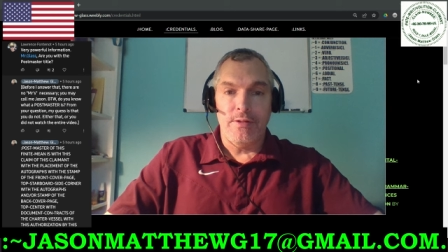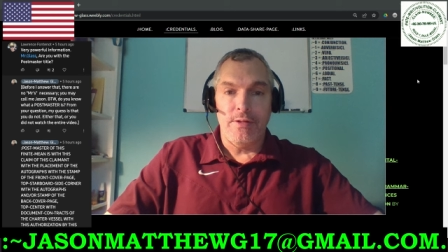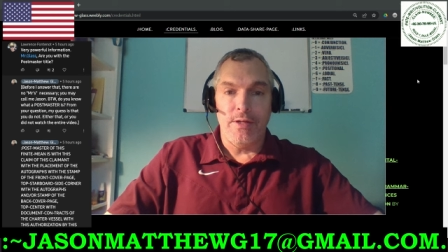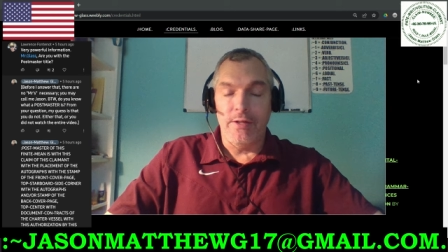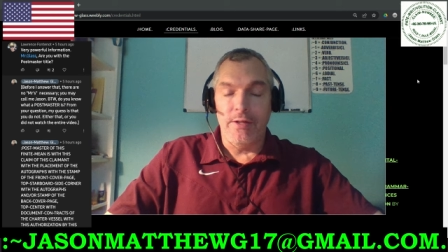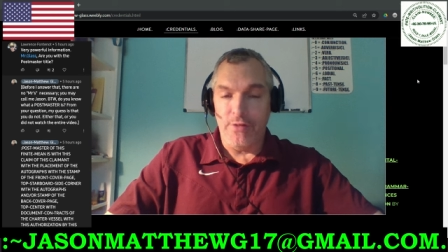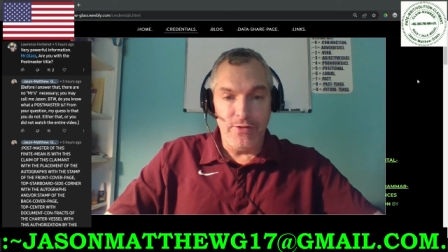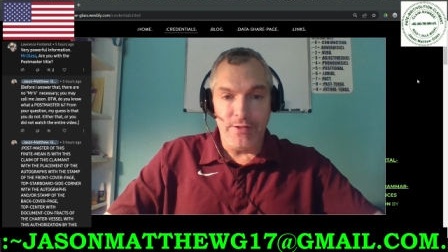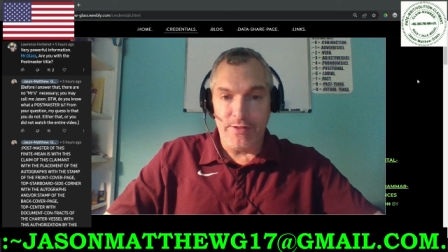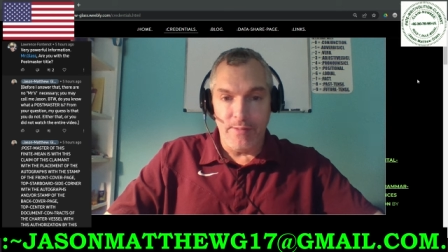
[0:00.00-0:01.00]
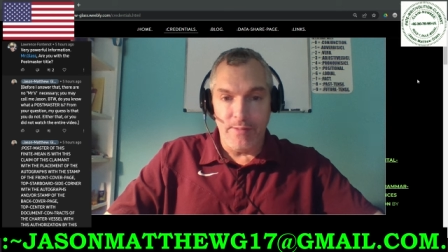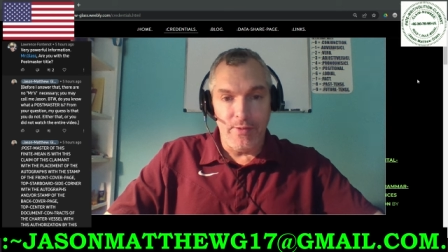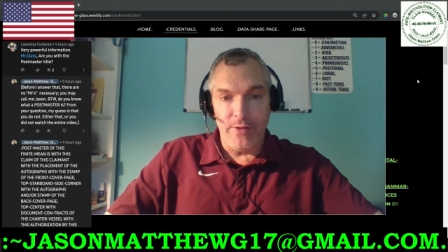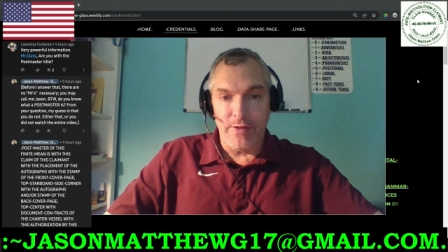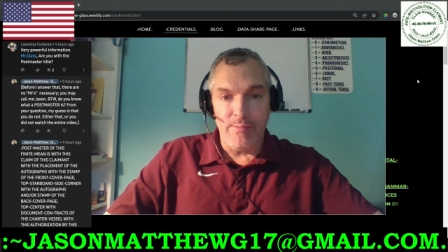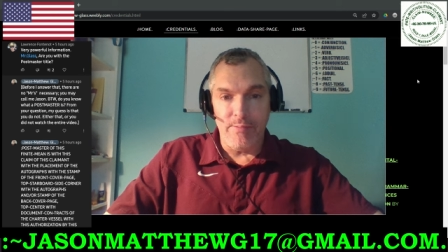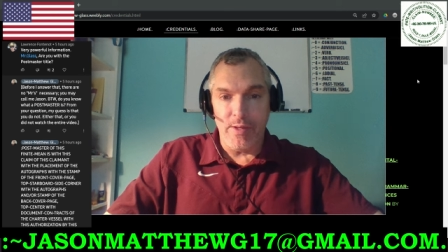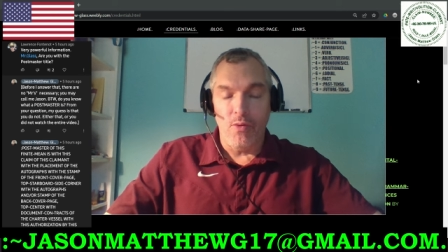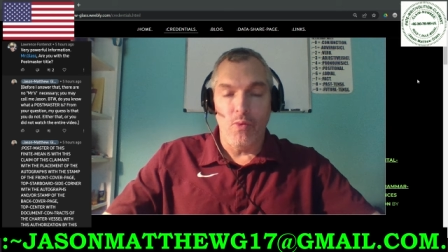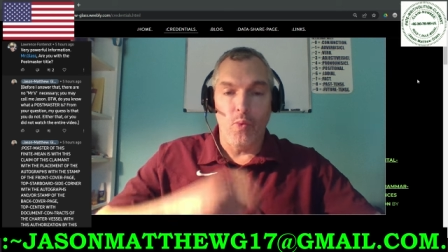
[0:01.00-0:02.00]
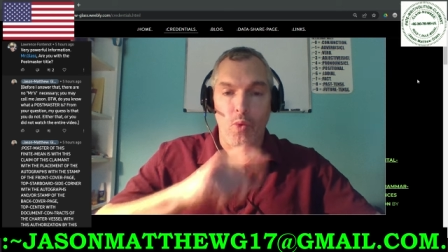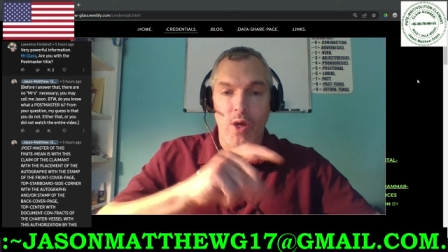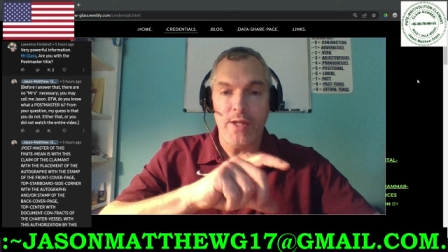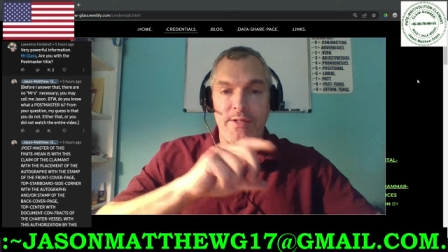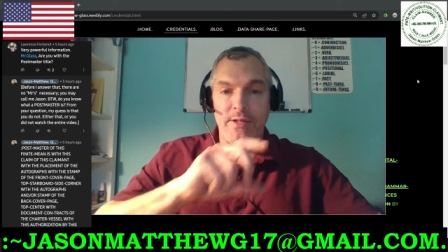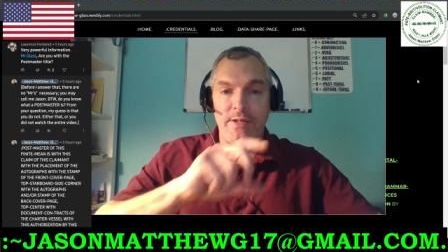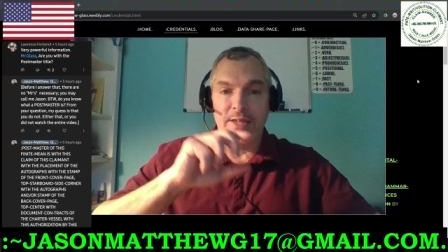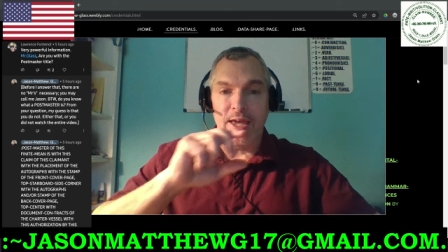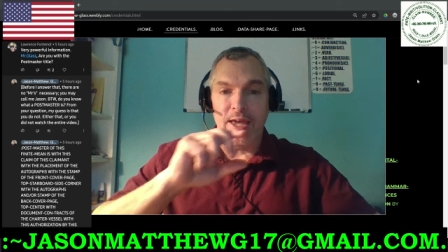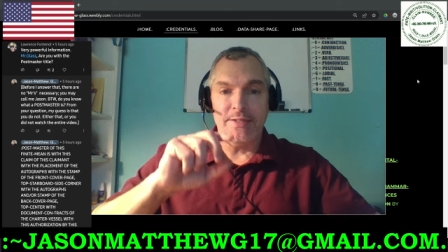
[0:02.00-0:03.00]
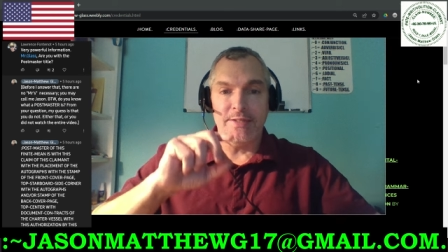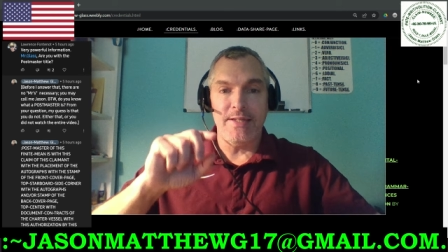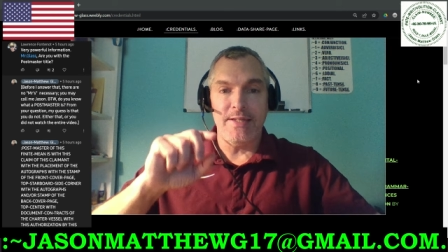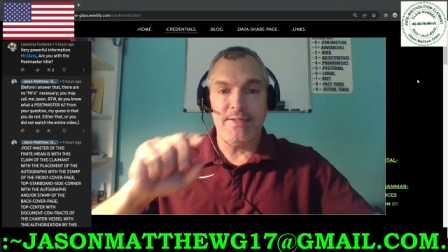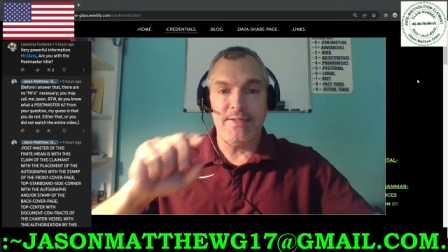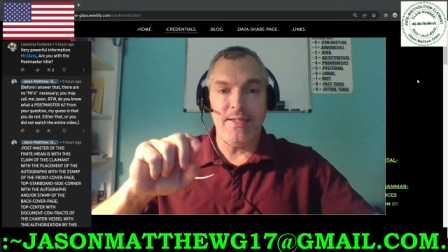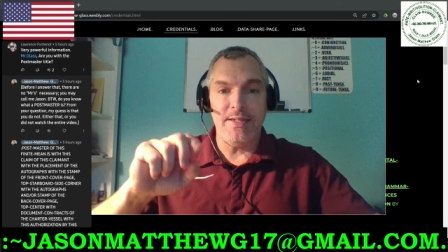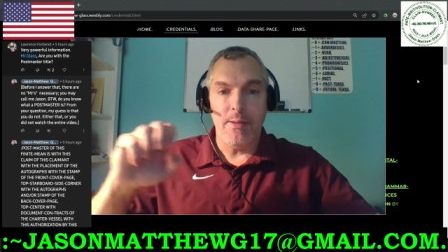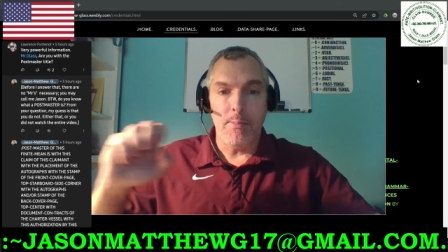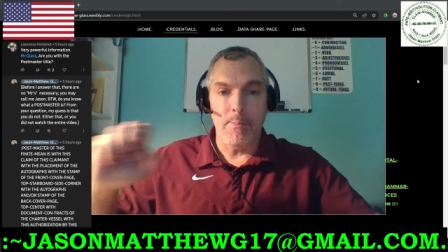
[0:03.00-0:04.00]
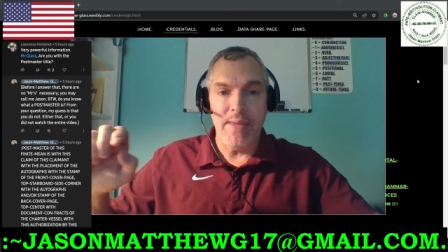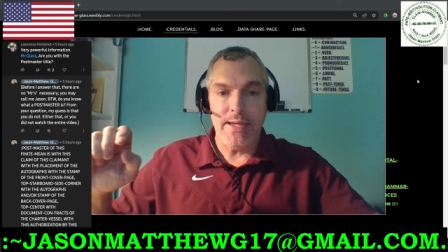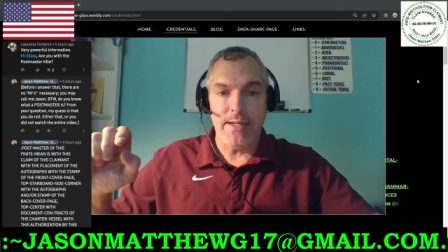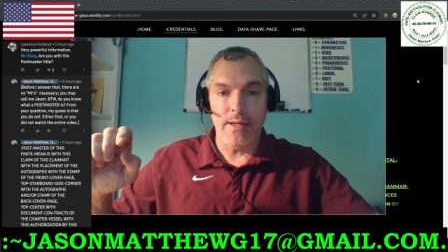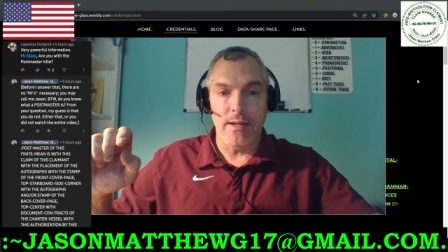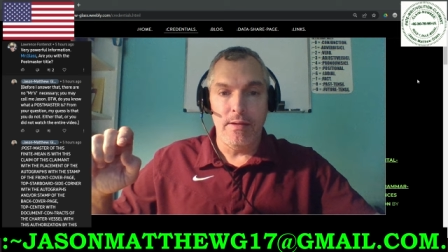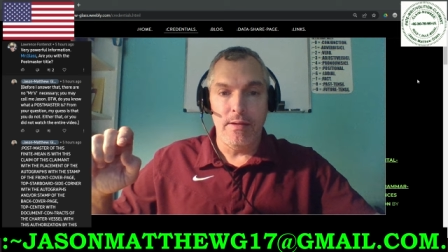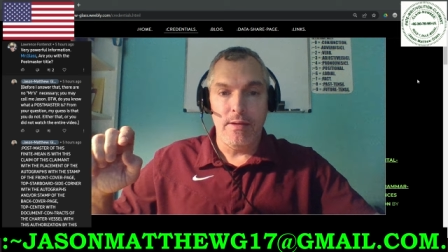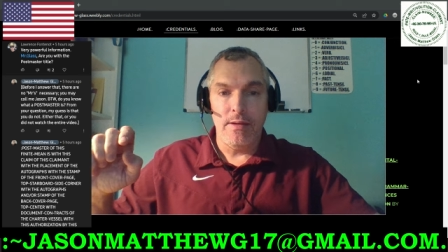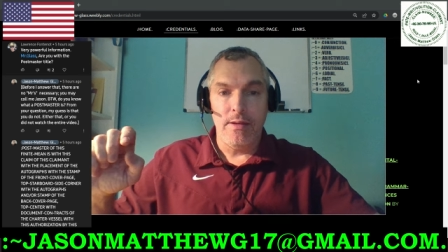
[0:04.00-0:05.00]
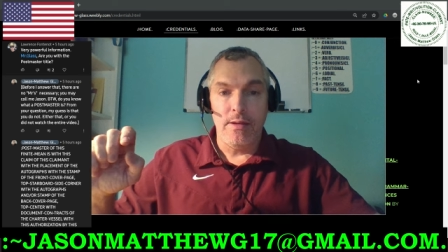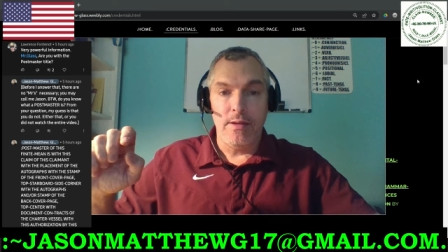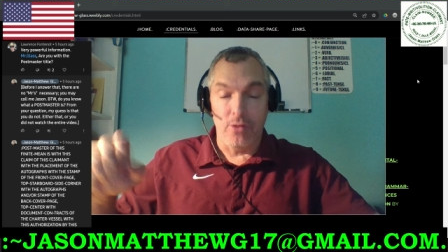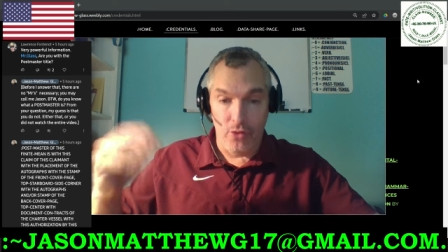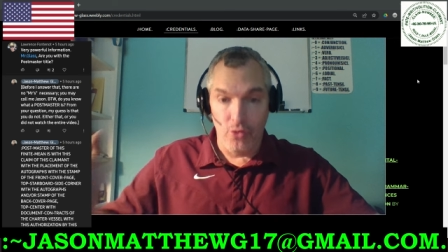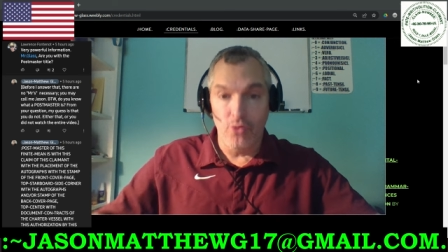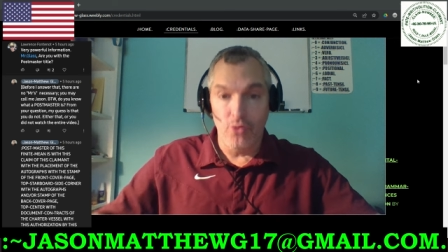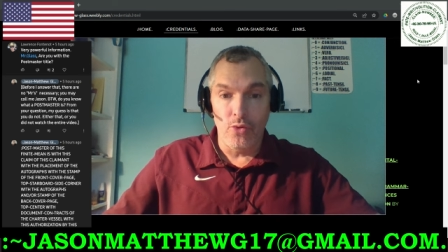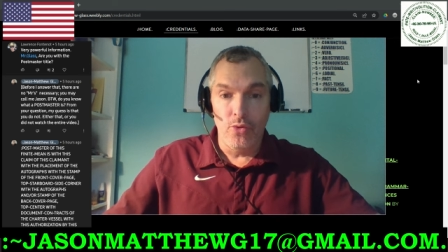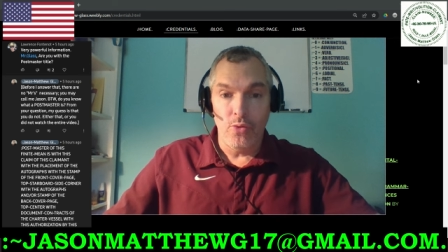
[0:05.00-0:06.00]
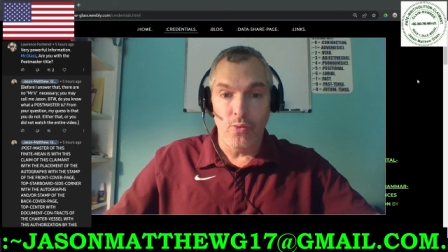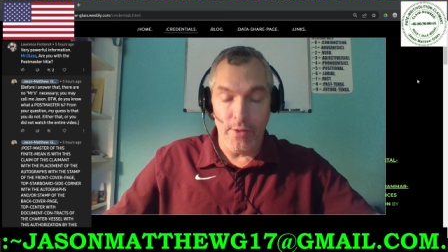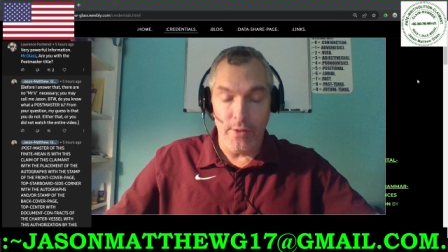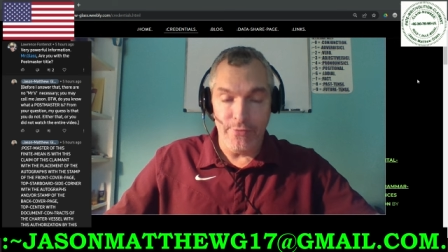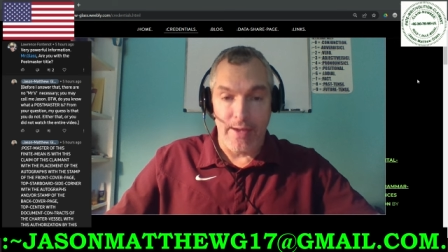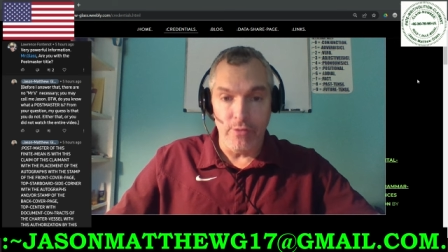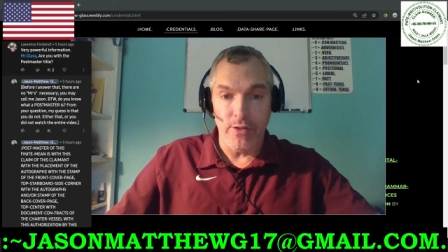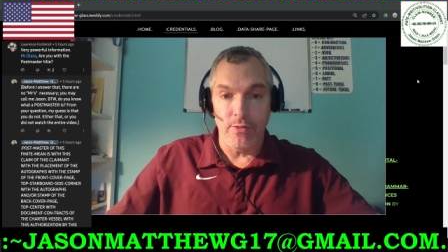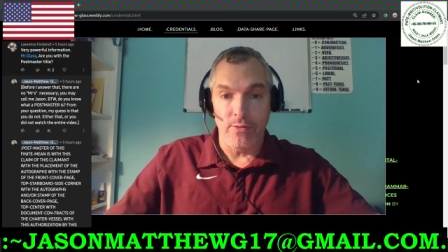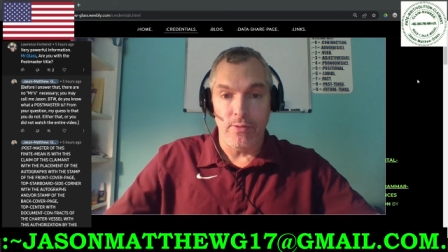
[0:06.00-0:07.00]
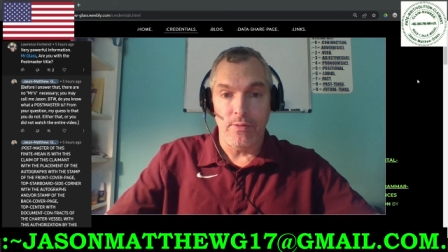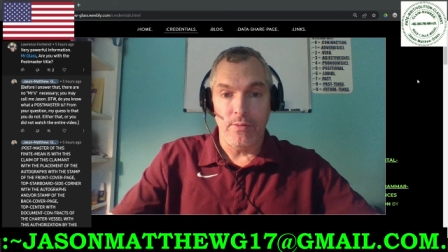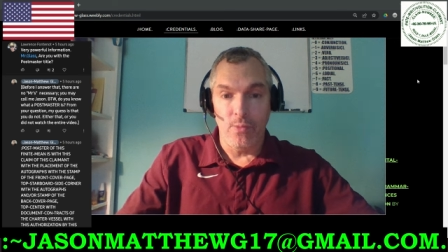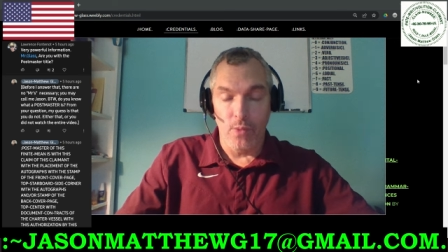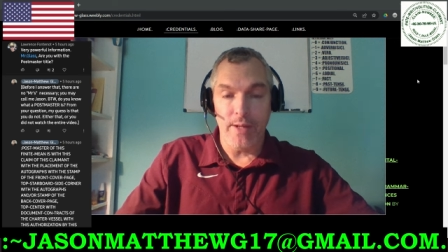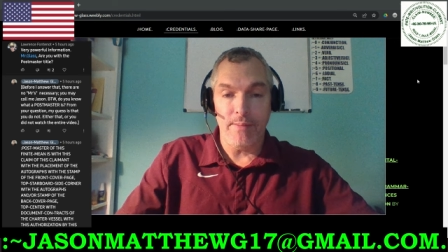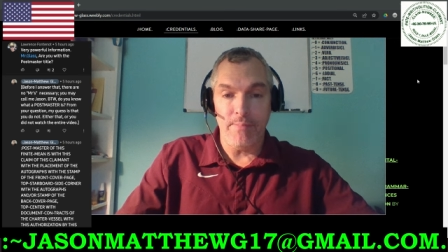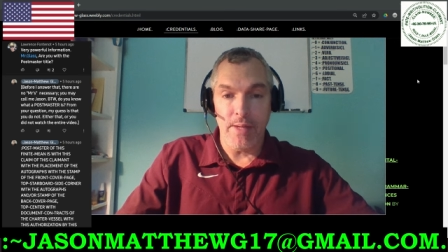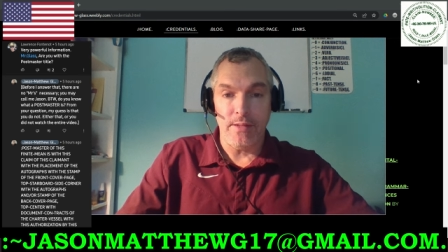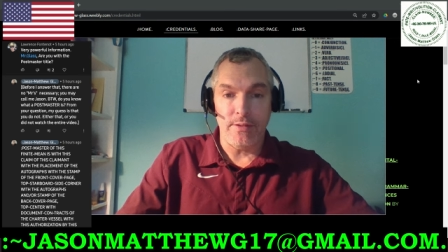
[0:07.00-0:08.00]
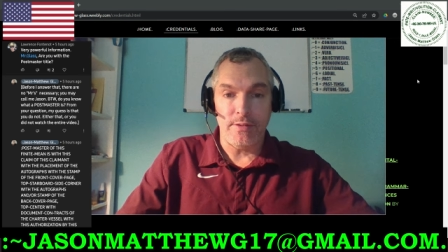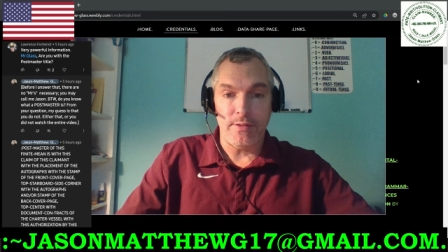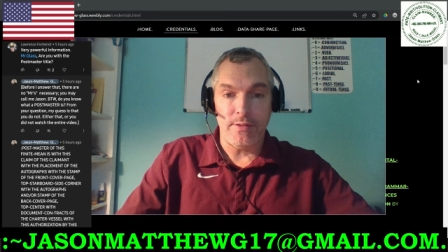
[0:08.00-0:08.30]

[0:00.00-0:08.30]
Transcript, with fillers: And if you just simply type in, what does S I C mean? Google will tell you what it means.